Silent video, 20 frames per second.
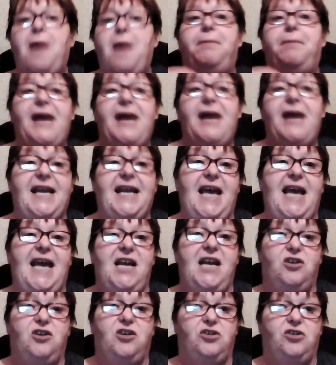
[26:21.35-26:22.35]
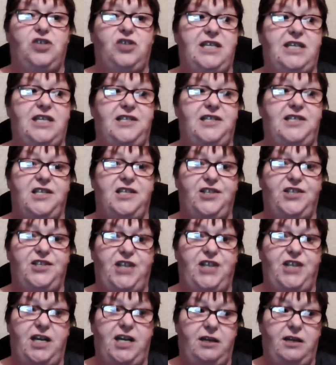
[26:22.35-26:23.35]
pancake
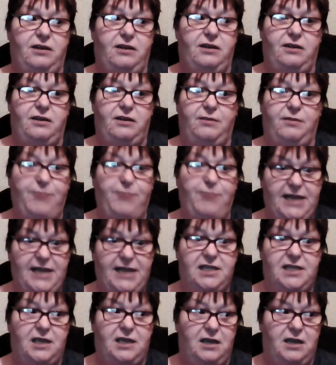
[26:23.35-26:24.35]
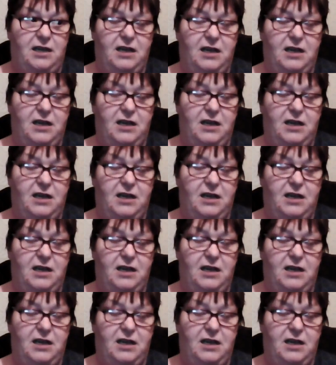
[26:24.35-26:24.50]
consistency batter.